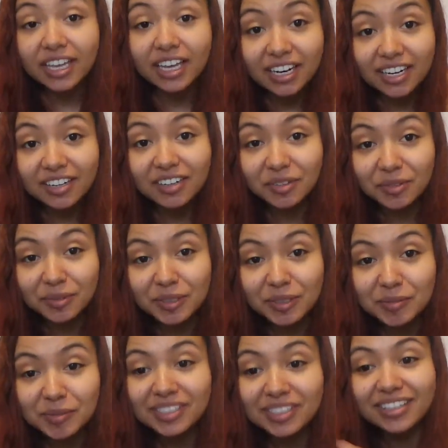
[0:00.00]
get out of the
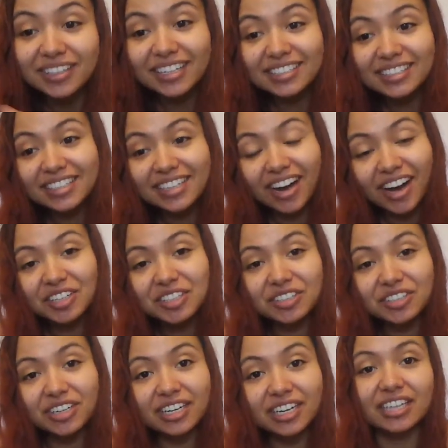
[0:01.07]
room. They see
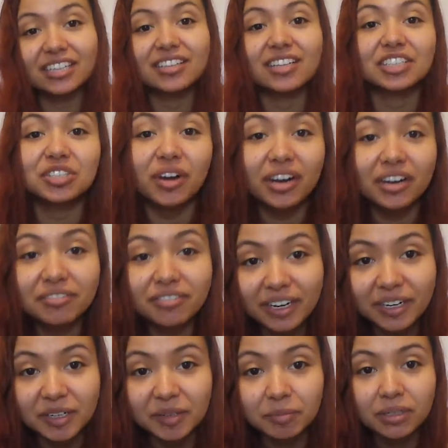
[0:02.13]
Andre and they try to fight
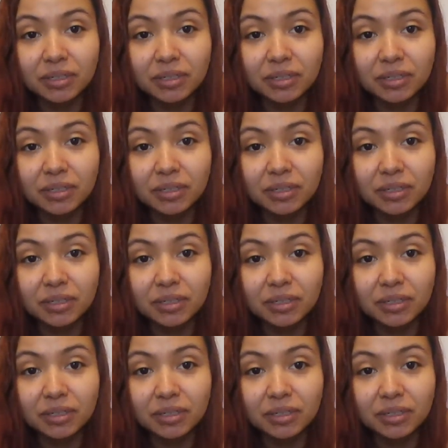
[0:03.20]
him.